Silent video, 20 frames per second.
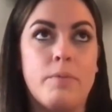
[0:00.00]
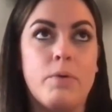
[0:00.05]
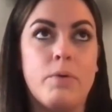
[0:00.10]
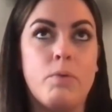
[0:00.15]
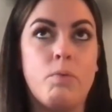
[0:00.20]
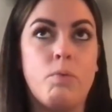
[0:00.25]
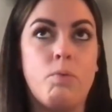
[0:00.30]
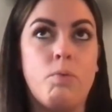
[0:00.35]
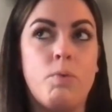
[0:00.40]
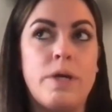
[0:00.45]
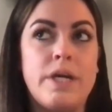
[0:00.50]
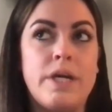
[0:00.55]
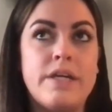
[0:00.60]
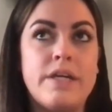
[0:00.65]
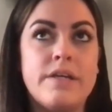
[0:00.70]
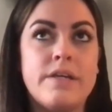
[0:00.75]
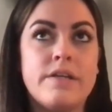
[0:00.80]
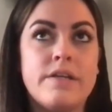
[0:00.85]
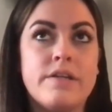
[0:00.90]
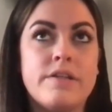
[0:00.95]

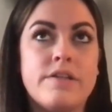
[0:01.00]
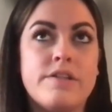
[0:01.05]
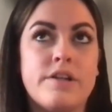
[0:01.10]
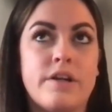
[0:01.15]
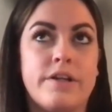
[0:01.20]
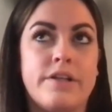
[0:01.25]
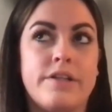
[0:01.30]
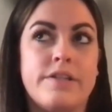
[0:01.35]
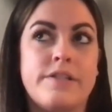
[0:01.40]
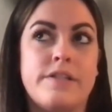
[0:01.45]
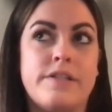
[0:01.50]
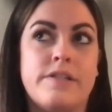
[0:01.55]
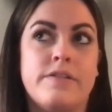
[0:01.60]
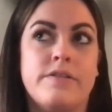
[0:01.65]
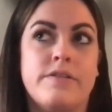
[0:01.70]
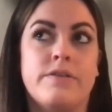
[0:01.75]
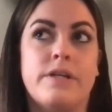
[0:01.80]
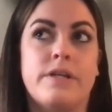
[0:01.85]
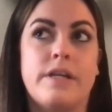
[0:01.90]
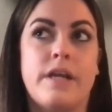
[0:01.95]
We started
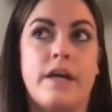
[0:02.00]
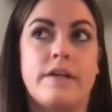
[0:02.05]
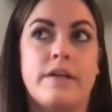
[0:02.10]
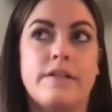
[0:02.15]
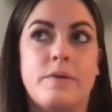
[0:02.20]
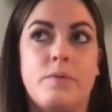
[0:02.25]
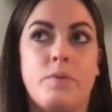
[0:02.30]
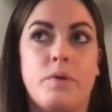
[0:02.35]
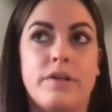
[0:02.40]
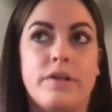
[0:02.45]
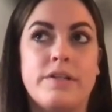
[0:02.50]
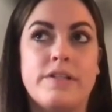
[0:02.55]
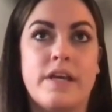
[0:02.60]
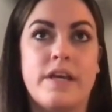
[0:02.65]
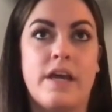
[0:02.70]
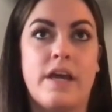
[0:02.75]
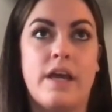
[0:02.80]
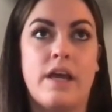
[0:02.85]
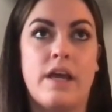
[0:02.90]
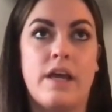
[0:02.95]
Seasonal Connect, I want to
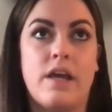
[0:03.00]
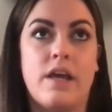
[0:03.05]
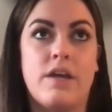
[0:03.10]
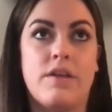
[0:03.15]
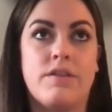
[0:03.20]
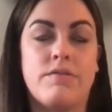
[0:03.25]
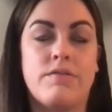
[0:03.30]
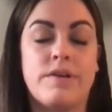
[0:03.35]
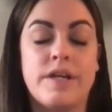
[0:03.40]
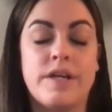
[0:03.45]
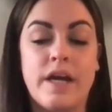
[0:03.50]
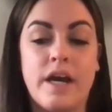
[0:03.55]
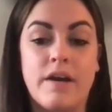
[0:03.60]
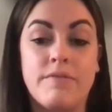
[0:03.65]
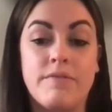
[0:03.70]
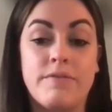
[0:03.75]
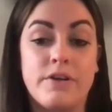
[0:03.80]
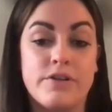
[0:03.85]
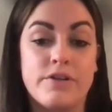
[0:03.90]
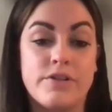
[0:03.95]
say
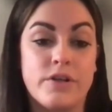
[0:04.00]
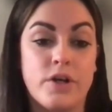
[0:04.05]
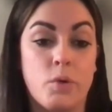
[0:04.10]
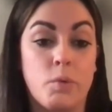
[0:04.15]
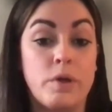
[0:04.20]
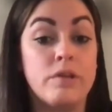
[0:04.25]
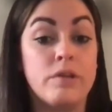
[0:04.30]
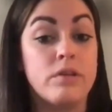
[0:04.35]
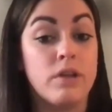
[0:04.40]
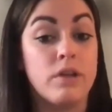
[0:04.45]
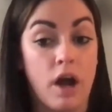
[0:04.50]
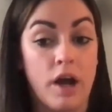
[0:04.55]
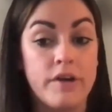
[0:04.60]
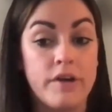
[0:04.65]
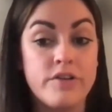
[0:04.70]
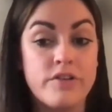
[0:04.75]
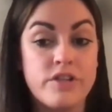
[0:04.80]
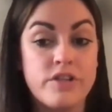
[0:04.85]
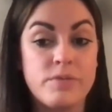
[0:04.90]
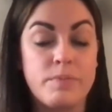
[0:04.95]
3.5 years ago we
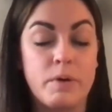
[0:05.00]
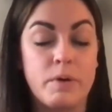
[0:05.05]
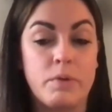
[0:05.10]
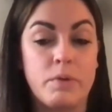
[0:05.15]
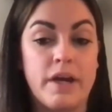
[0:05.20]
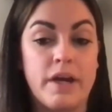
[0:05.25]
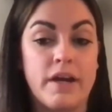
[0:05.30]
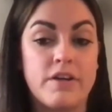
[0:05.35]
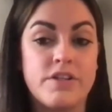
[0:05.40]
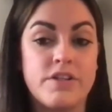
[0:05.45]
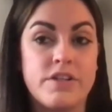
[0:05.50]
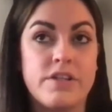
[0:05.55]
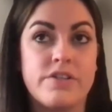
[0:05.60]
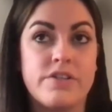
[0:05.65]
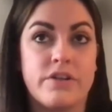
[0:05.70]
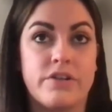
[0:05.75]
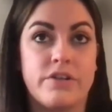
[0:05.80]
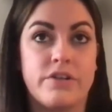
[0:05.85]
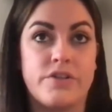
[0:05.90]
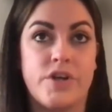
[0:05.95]
launched, but we actually
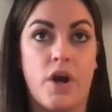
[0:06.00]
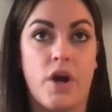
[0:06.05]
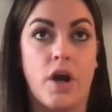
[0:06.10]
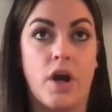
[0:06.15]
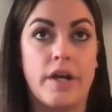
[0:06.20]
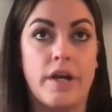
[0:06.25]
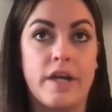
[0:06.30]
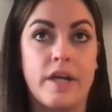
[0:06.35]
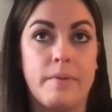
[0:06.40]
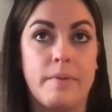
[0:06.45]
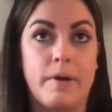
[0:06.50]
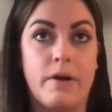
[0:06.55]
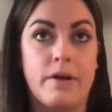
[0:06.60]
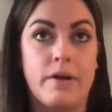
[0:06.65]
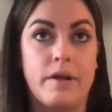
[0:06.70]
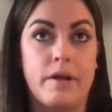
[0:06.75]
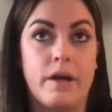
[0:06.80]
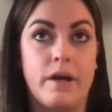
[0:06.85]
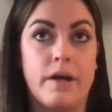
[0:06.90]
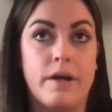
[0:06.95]
started talking about it,